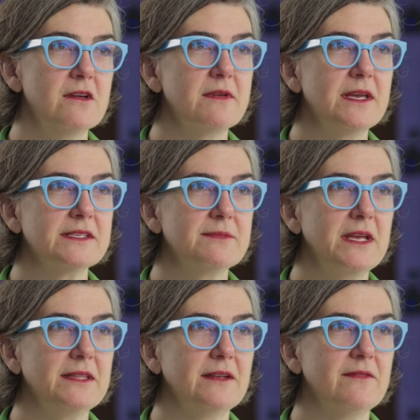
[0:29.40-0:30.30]
We
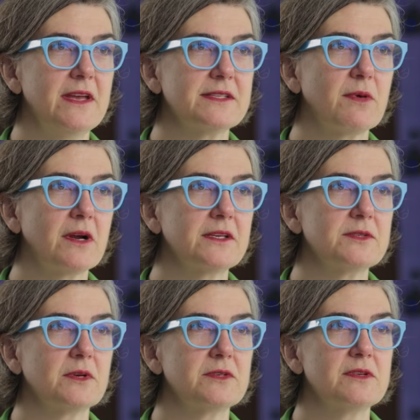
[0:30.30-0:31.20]
estimate that advanced
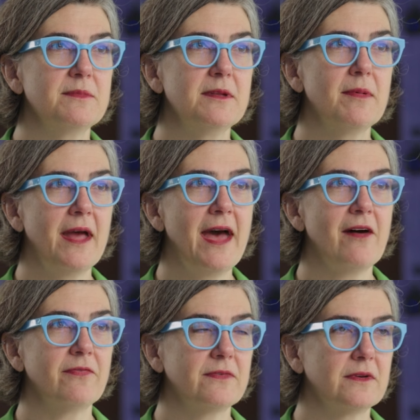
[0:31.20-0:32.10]
markets will contribute about half